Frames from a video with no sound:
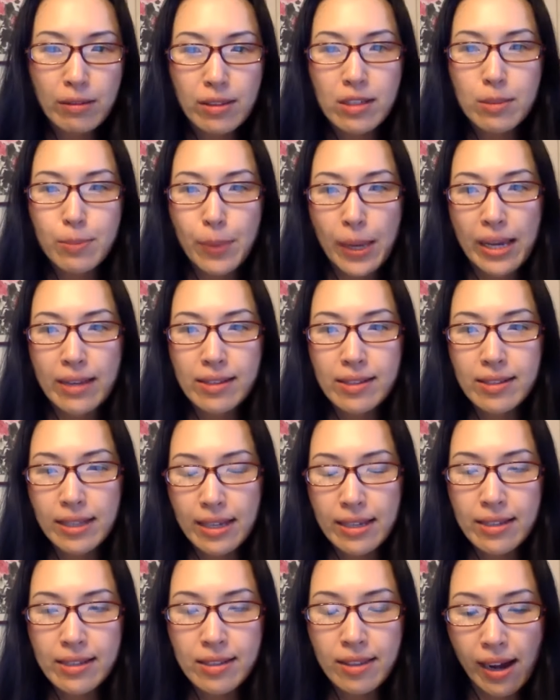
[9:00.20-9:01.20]
this space
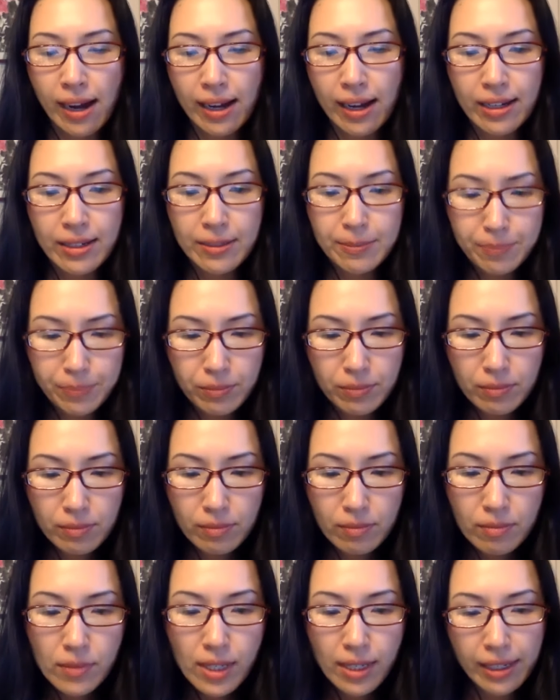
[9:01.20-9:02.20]
is that
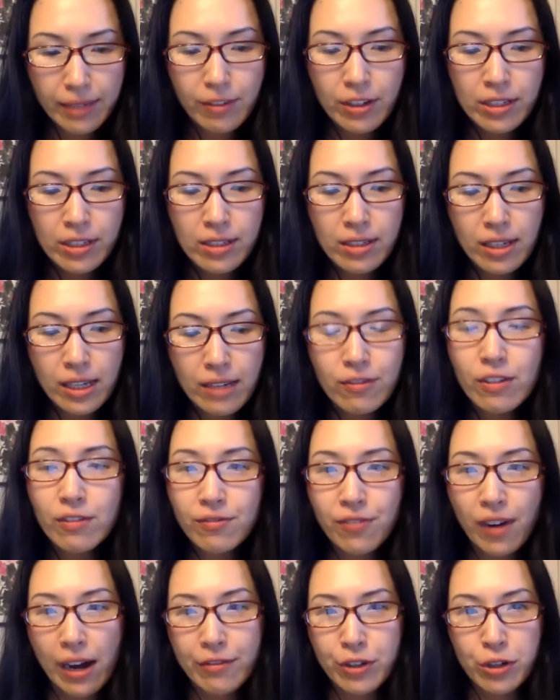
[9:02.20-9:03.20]
even
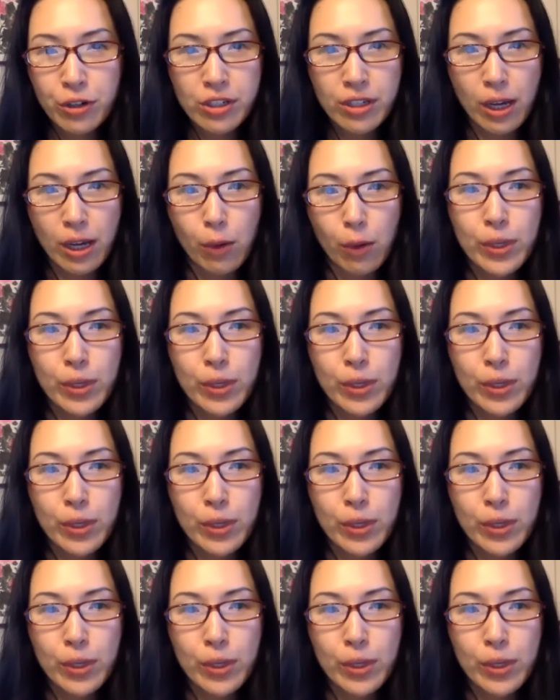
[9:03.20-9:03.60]
5 years ago,